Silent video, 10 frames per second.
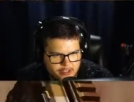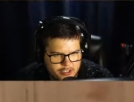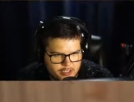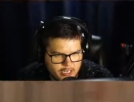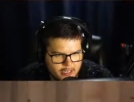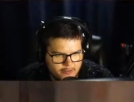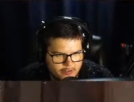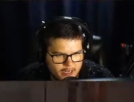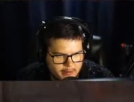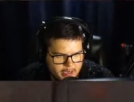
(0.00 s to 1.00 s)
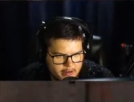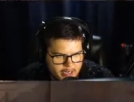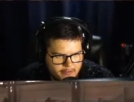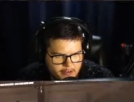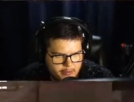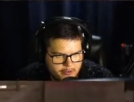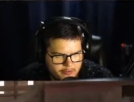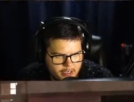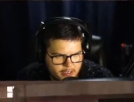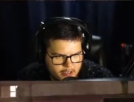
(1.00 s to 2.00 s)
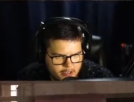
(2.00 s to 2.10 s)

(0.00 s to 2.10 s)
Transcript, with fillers: just to kind of vibe out and have a little bit of fun.